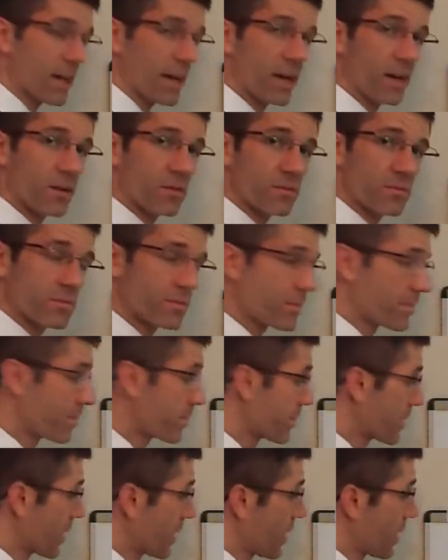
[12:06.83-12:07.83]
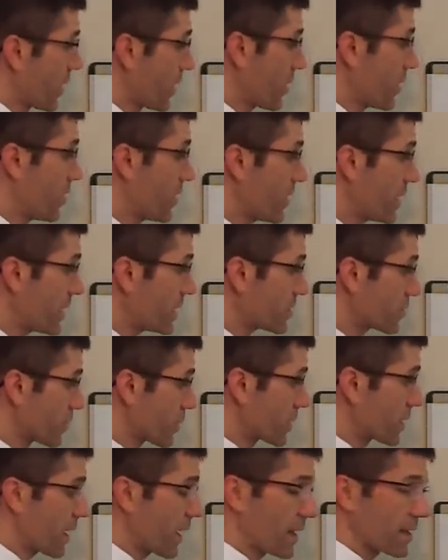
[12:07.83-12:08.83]
down, these
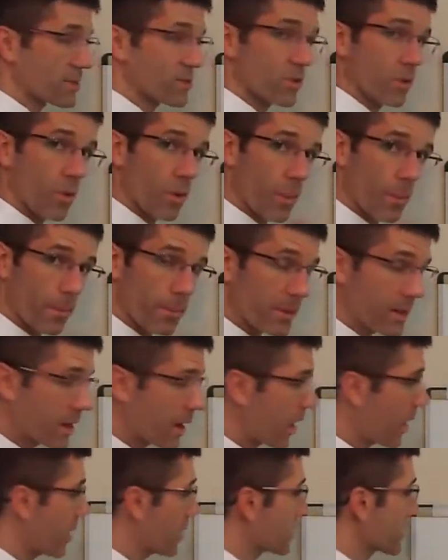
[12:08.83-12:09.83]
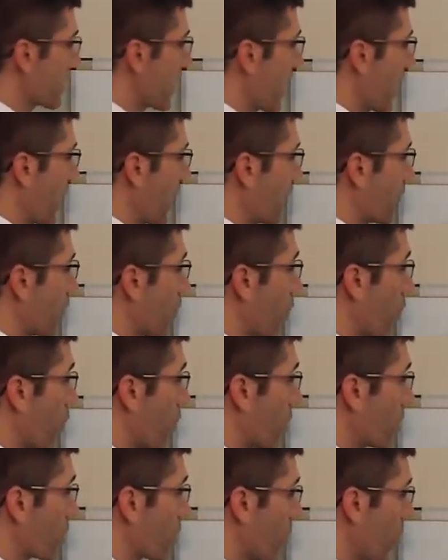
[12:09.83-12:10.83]
would cancel because I have
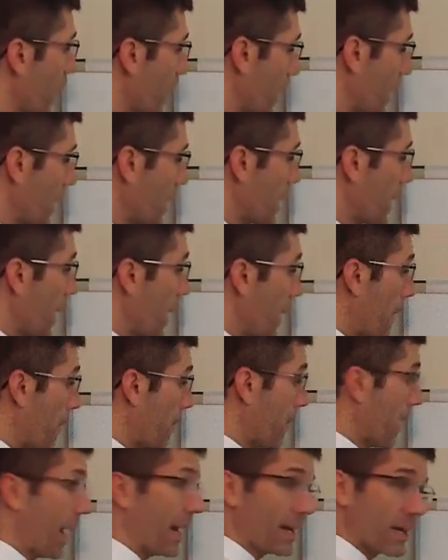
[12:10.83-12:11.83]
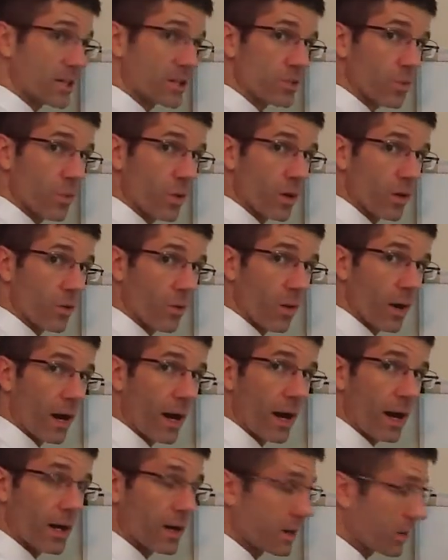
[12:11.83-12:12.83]
1y minus
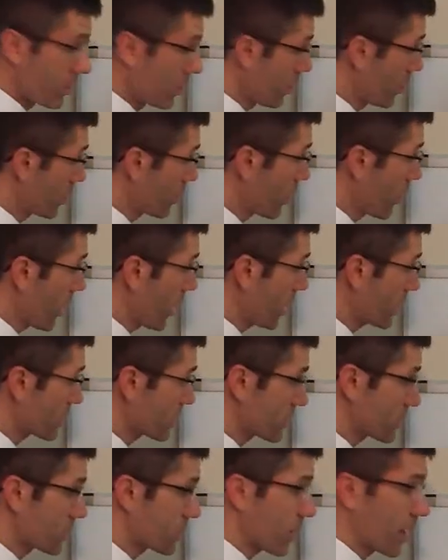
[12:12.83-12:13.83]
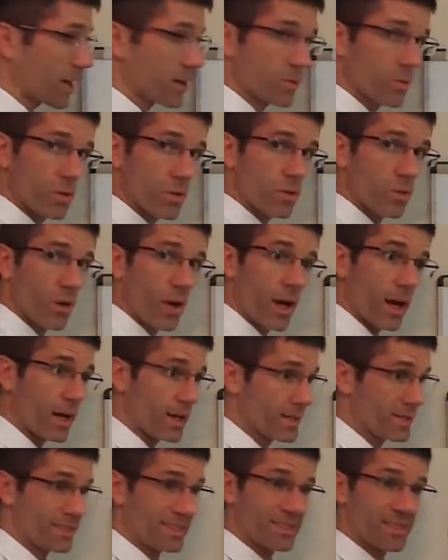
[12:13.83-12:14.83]
1y. 1y subtract 1y
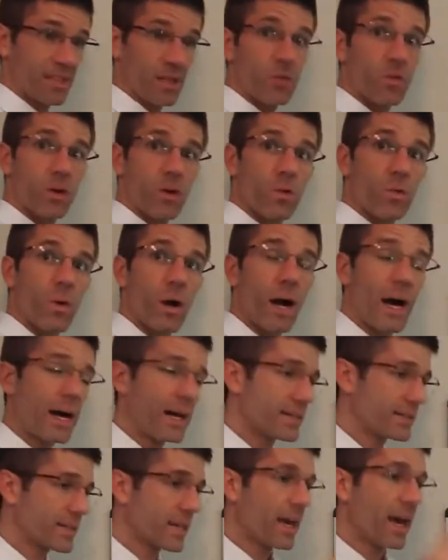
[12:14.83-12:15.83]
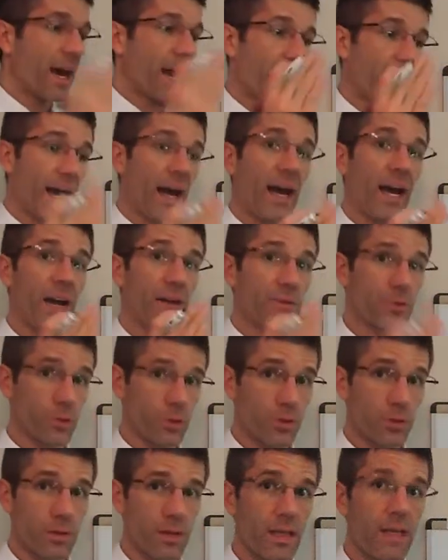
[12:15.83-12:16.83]
is 0 y's, and I have
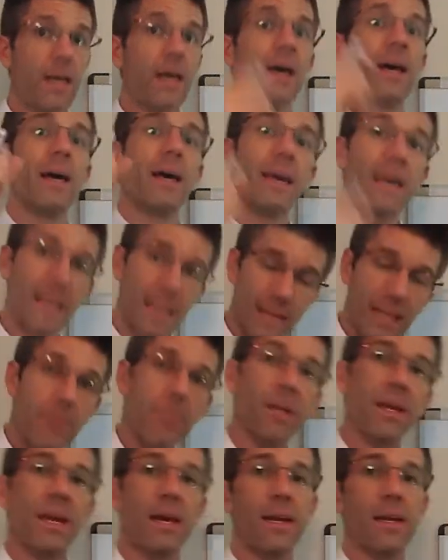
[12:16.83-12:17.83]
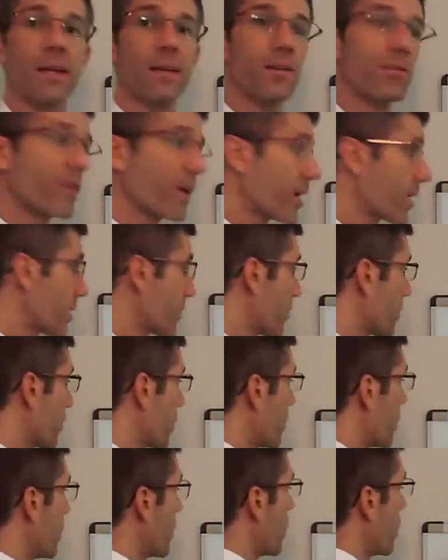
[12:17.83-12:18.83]
truly eliminated a variable.
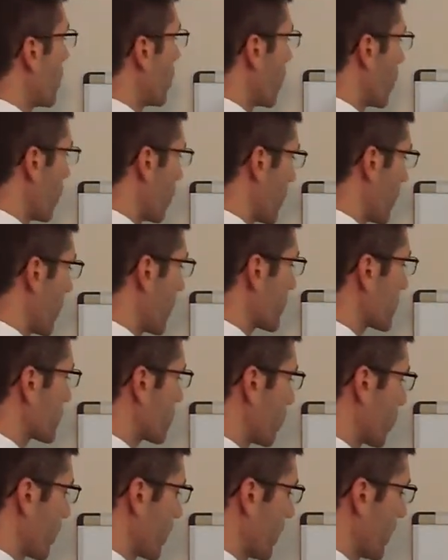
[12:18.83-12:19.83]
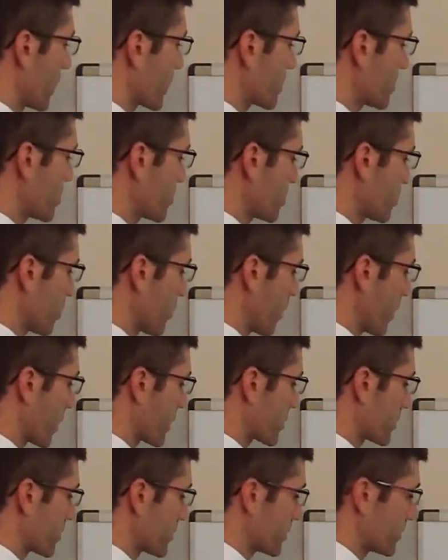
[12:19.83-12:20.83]
1x, 1x is
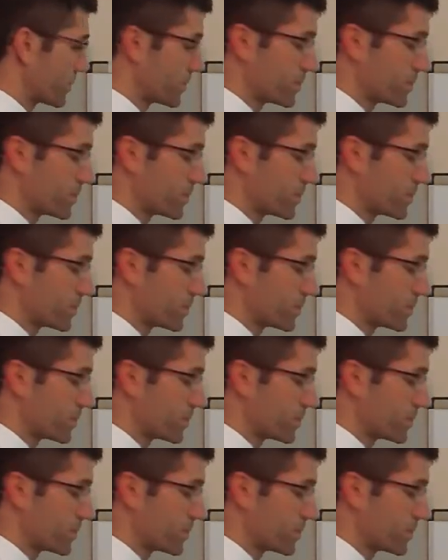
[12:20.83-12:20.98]
2x.